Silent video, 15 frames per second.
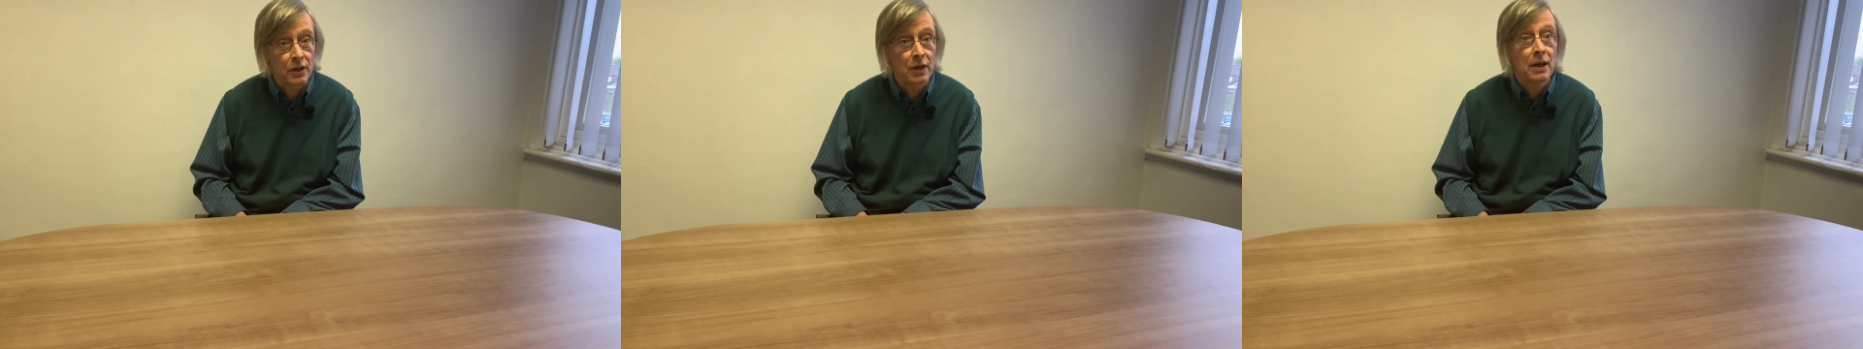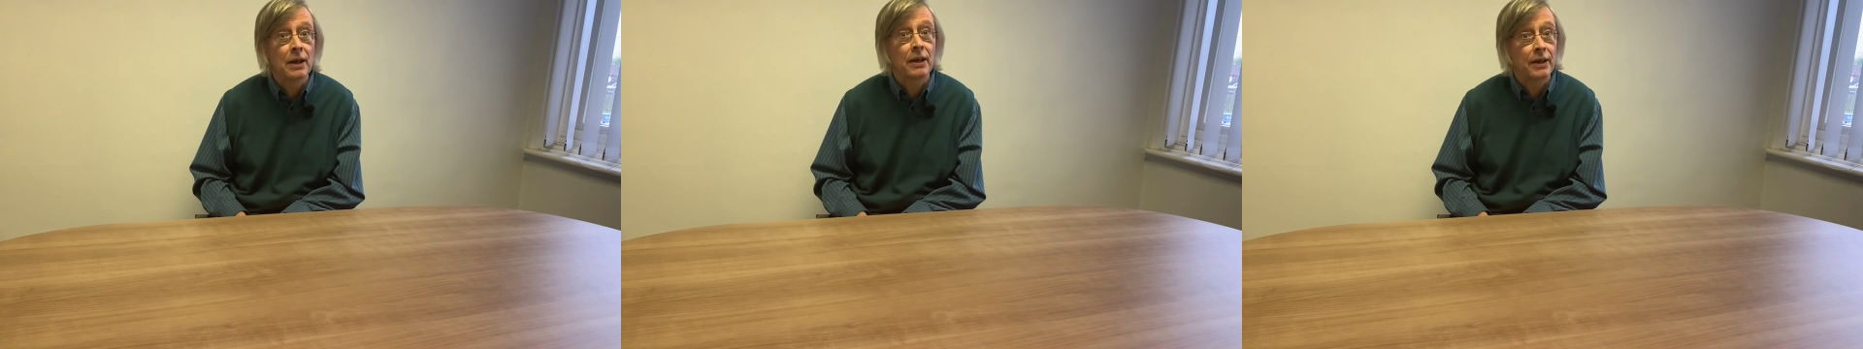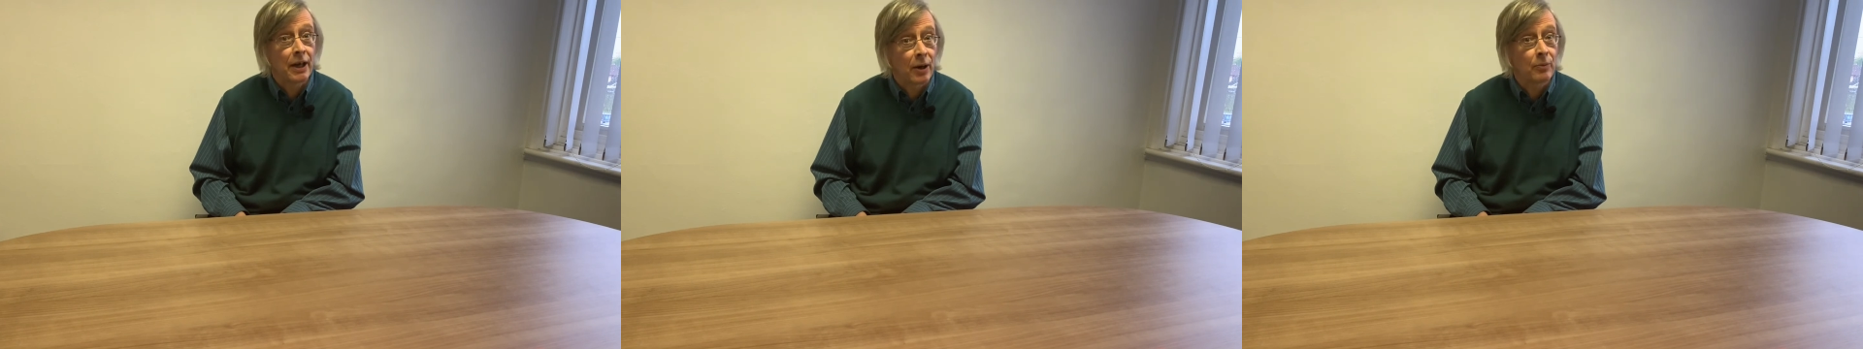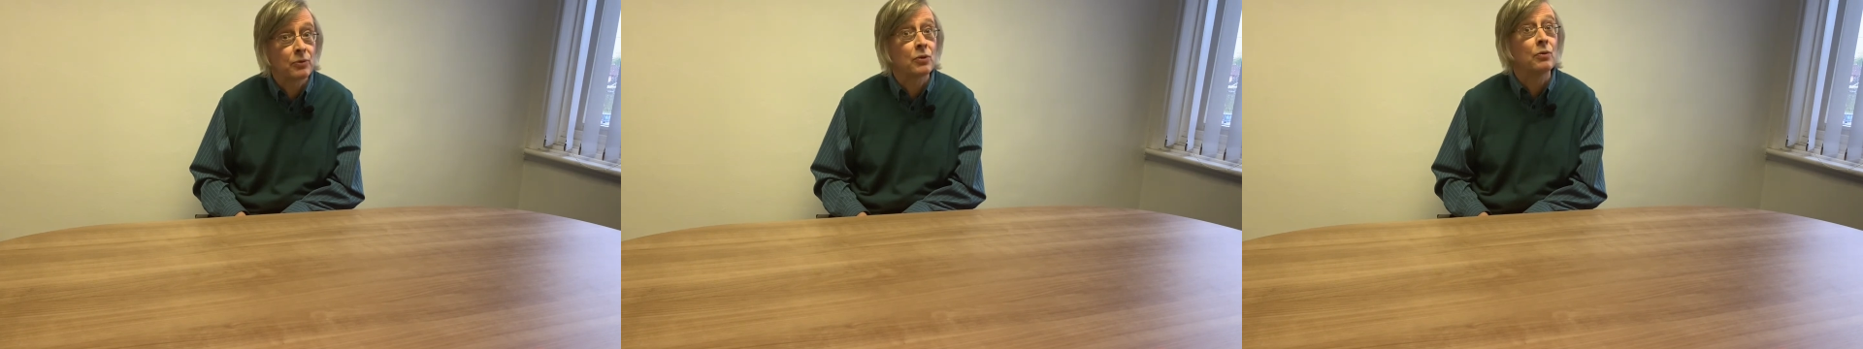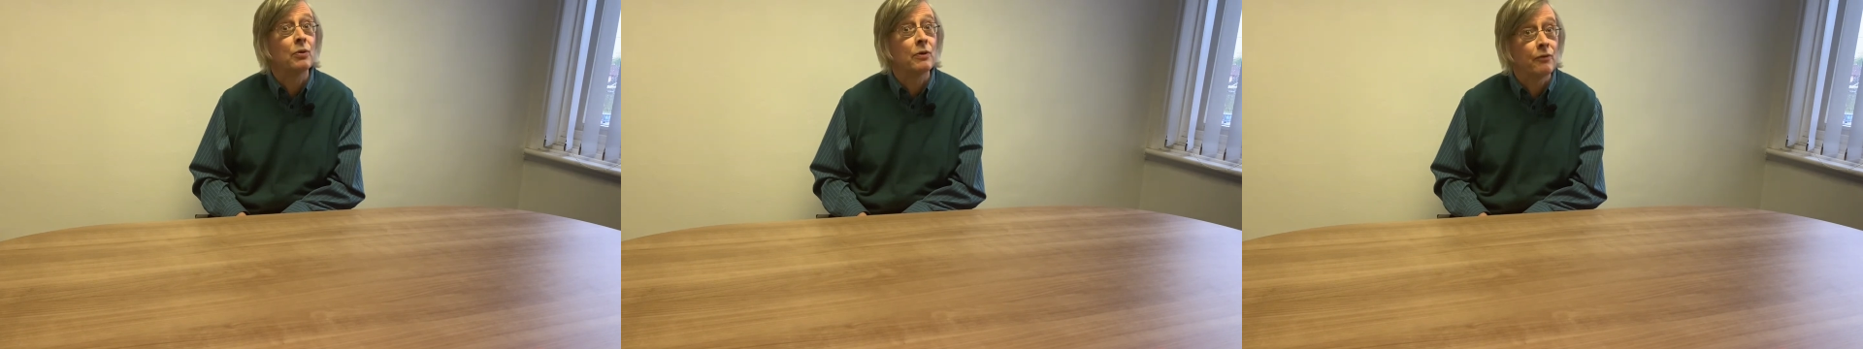can help to
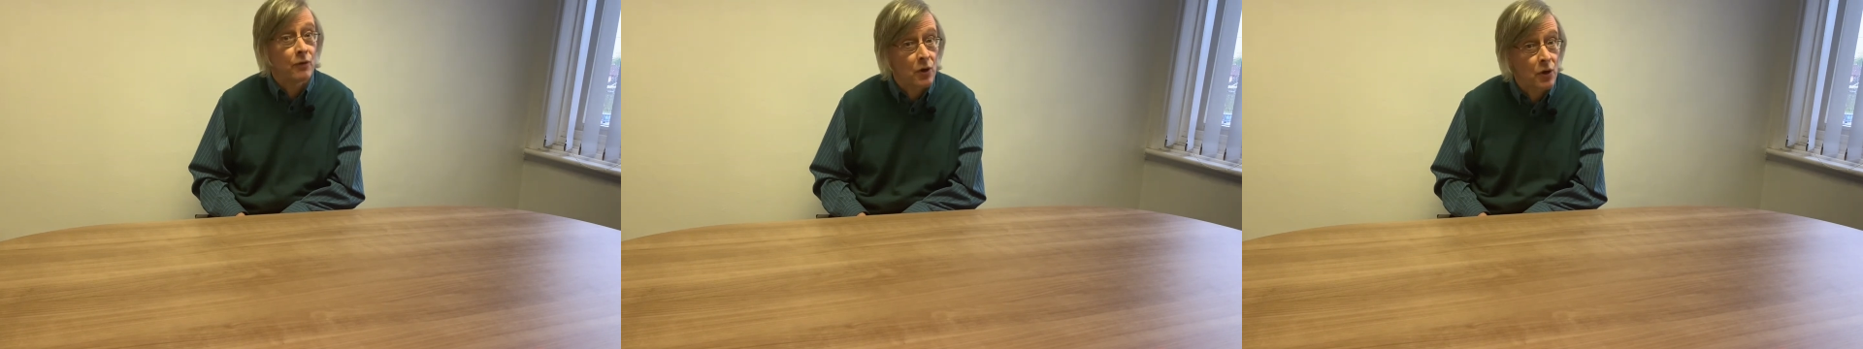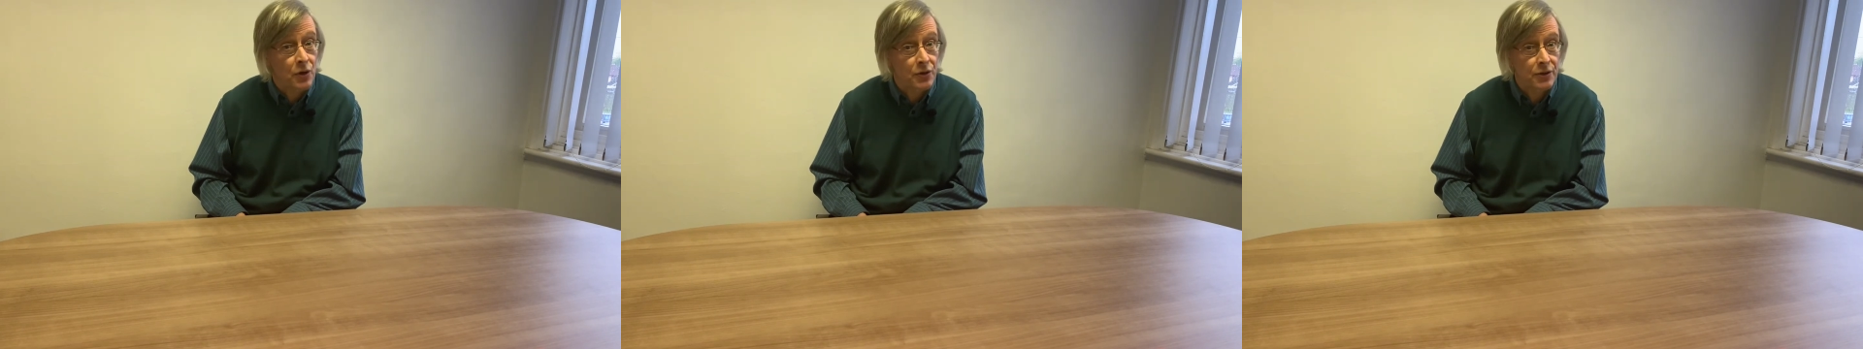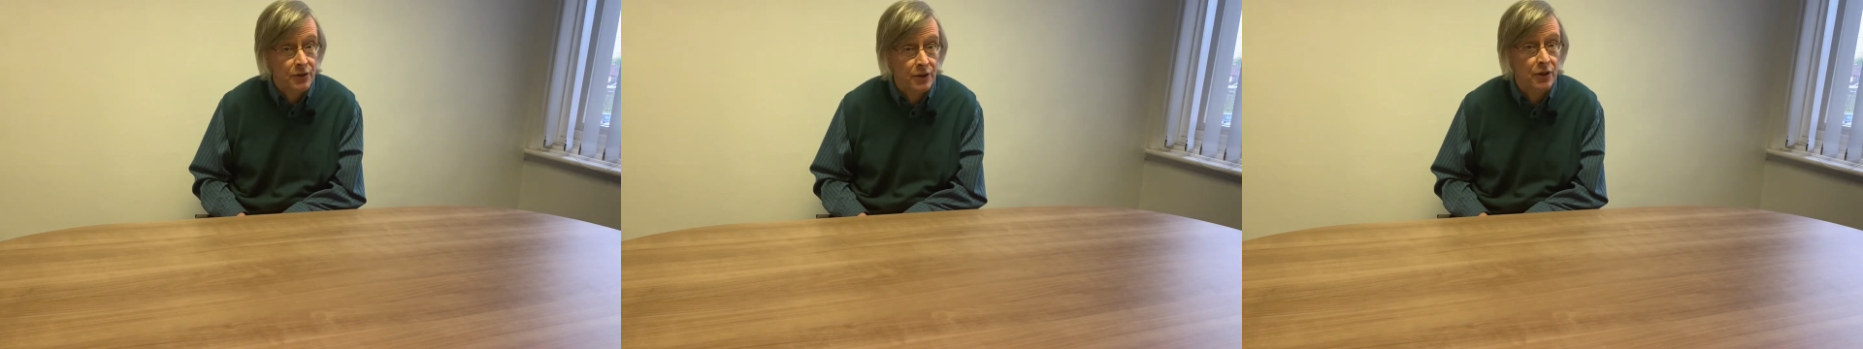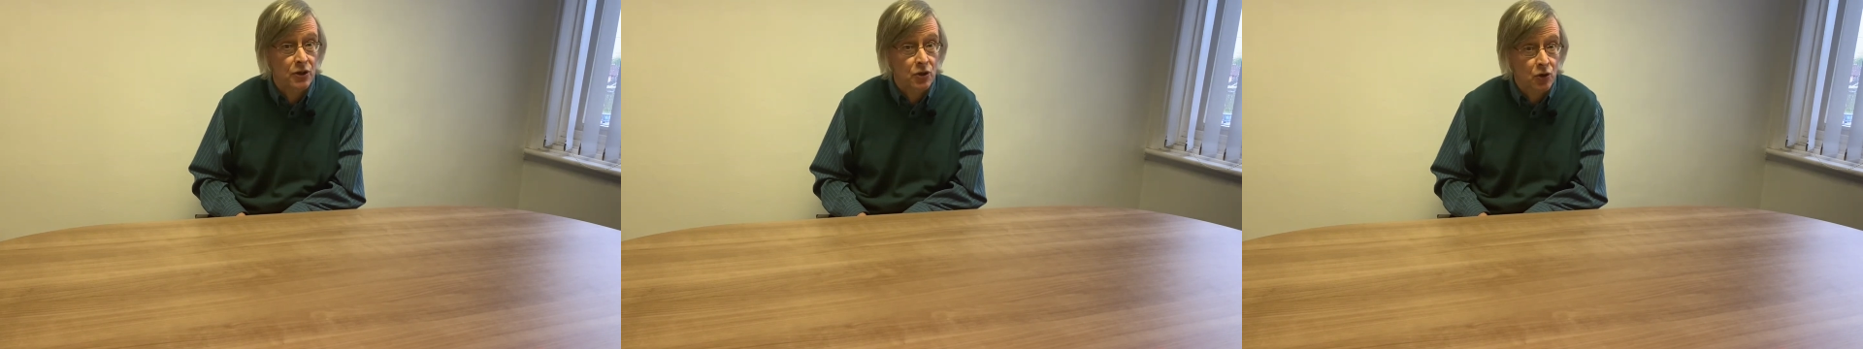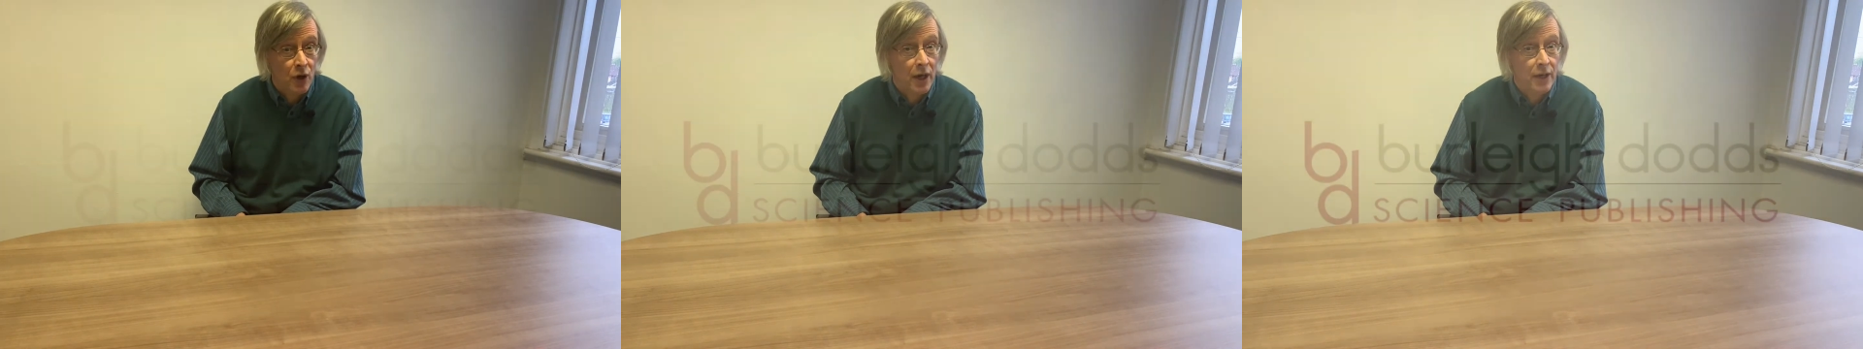reverse this
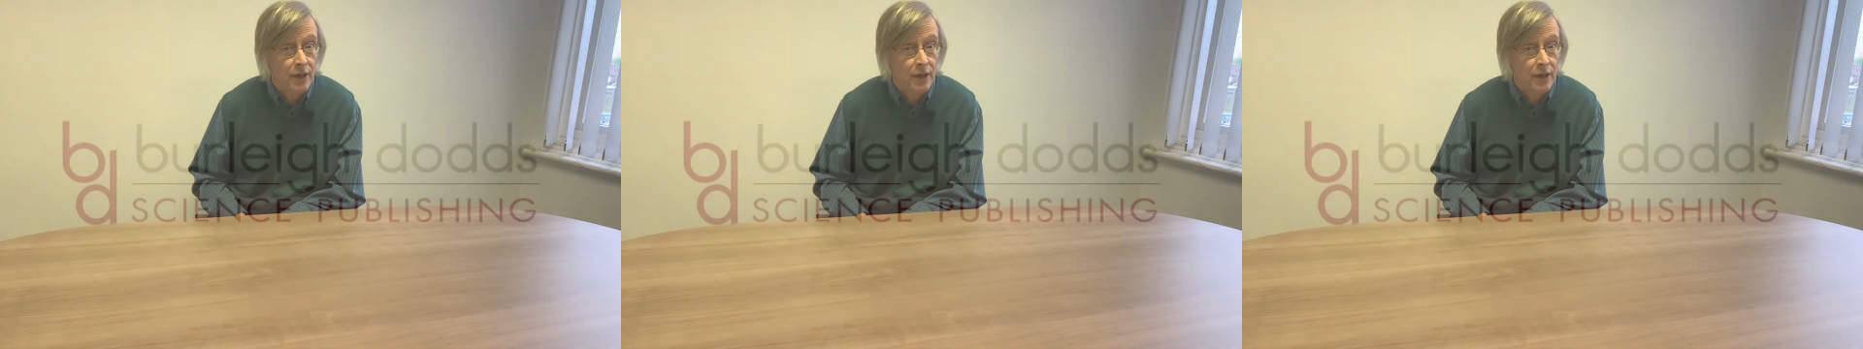trend.